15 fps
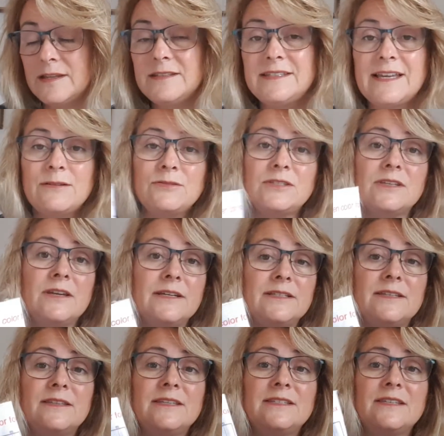Downside
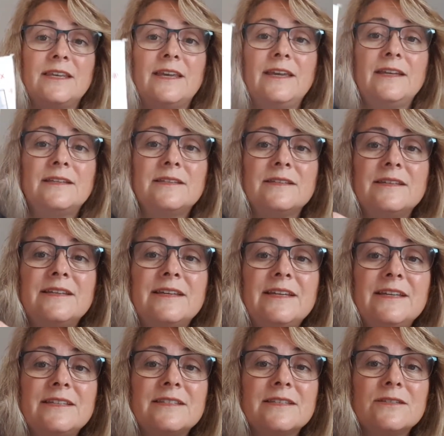to this kit
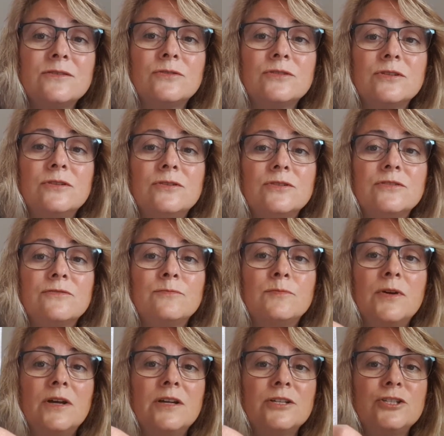is there's not a lot of
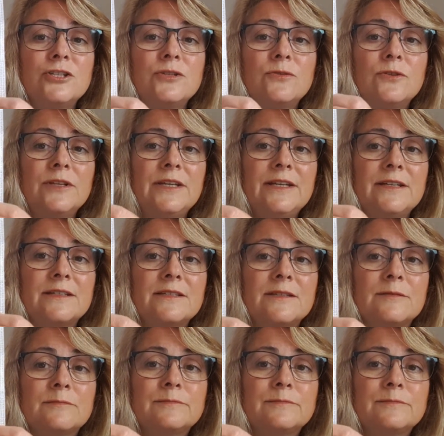margin on it.